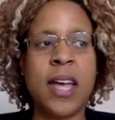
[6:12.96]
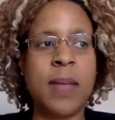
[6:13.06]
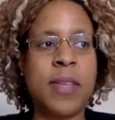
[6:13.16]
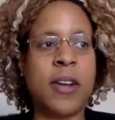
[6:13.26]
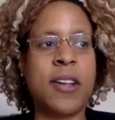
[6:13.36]

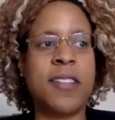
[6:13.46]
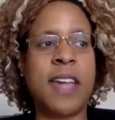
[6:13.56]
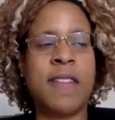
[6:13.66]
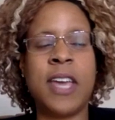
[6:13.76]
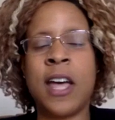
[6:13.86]
there is
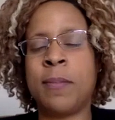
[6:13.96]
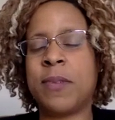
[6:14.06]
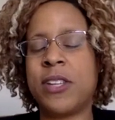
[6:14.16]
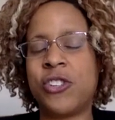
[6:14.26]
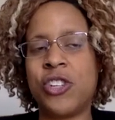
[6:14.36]
heavy
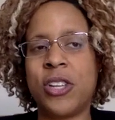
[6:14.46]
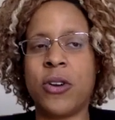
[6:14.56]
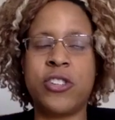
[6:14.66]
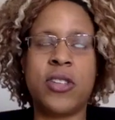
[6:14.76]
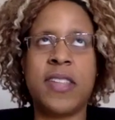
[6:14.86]
competition, or
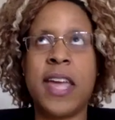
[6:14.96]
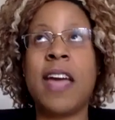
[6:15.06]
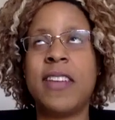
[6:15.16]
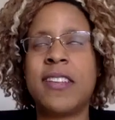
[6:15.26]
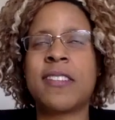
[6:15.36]
I should say
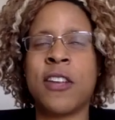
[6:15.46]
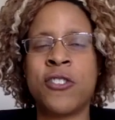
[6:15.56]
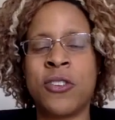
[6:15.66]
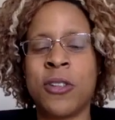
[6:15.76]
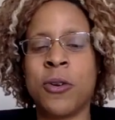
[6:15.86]
heavy
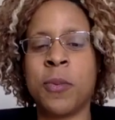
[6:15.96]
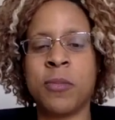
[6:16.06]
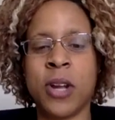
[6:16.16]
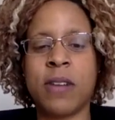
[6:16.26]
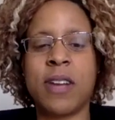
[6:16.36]
discussion on the open
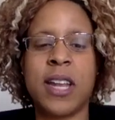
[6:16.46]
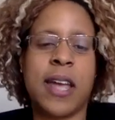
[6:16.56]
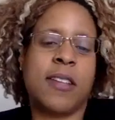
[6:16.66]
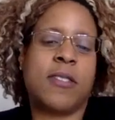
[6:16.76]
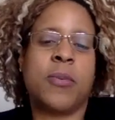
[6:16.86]
market right
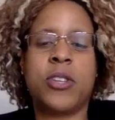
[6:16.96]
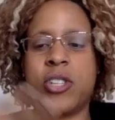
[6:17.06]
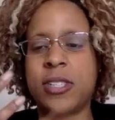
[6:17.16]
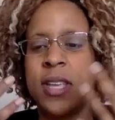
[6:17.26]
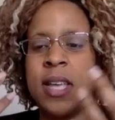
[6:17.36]
now as to which
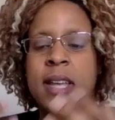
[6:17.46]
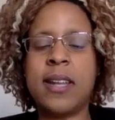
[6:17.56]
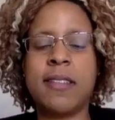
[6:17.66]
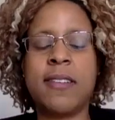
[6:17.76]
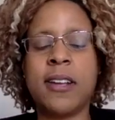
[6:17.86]
is
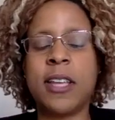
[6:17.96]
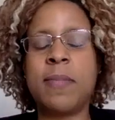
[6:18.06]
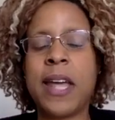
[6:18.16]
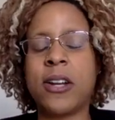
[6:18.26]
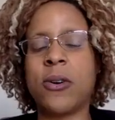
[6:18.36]
necessarily
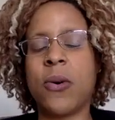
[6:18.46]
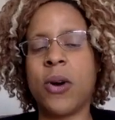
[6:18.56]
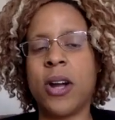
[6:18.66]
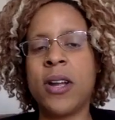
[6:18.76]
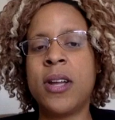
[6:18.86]
better
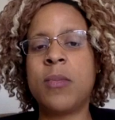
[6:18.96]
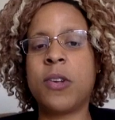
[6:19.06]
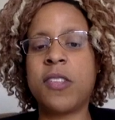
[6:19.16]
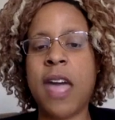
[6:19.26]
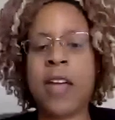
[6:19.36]
or more
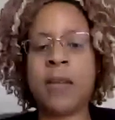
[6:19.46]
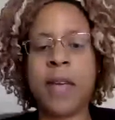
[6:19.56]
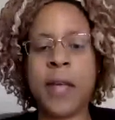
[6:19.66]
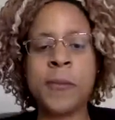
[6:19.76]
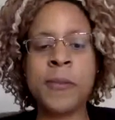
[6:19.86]
sound.
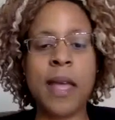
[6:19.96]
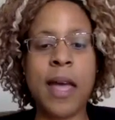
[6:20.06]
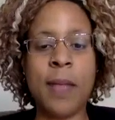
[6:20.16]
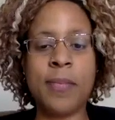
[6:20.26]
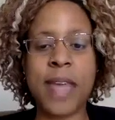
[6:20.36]
But
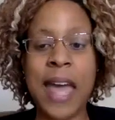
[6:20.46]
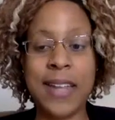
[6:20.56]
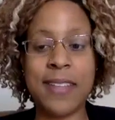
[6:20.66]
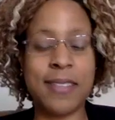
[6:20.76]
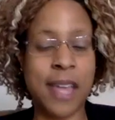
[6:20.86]
that
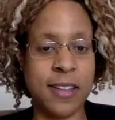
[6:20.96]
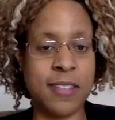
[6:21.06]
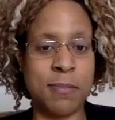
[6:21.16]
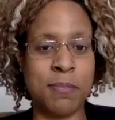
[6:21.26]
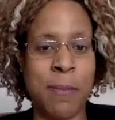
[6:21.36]

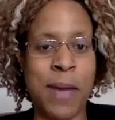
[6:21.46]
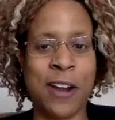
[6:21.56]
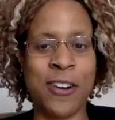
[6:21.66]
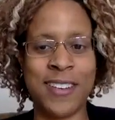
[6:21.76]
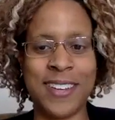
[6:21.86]
is my
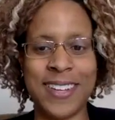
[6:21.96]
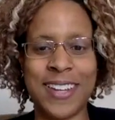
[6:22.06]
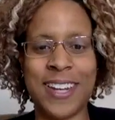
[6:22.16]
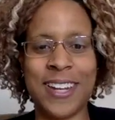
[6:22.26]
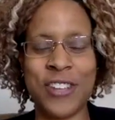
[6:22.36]
background in
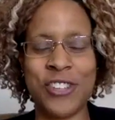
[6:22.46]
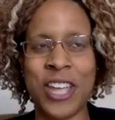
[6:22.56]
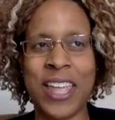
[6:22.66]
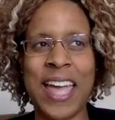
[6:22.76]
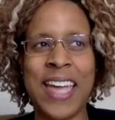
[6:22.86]
a
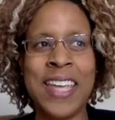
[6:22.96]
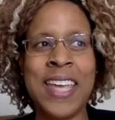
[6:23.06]
nutshell. I